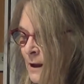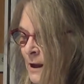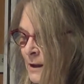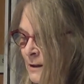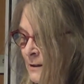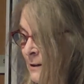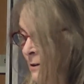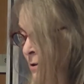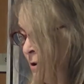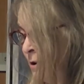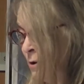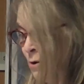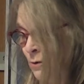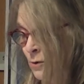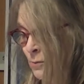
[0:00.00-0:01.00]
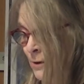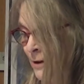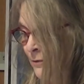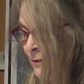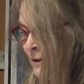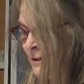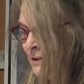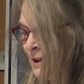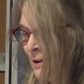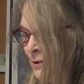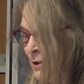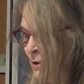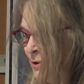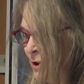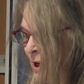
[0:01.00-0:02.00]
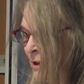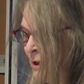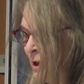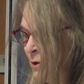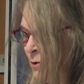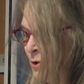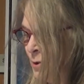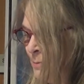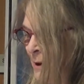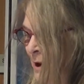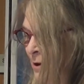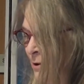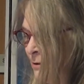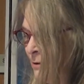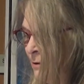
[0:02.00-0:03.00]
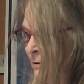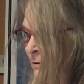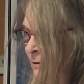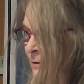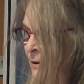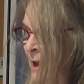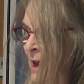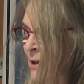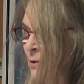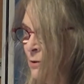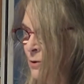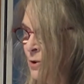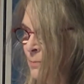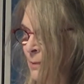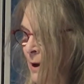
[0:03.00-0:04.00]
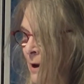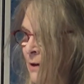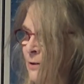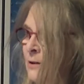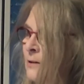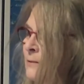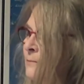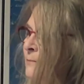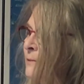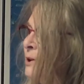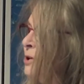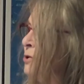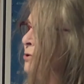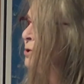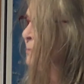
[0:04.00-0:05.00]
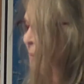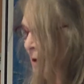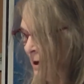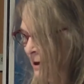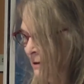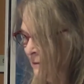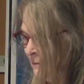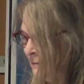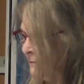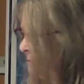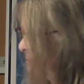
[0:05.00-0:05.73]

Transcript: And it's got a local reference. Now, do you say Nanuspe or Nanuspe or Nanuspe?